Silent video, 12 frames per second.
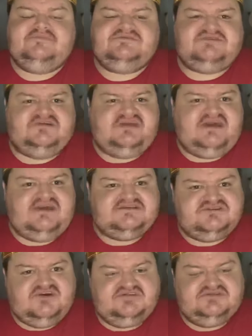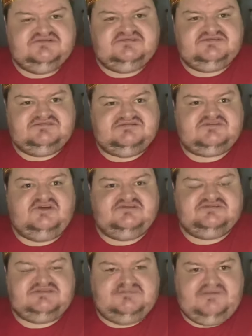So that has gone
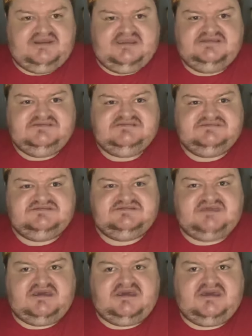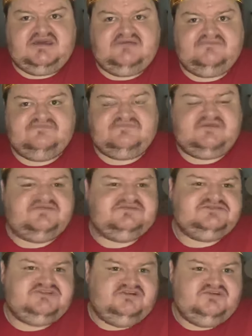to the police. There is
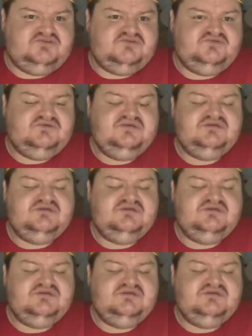two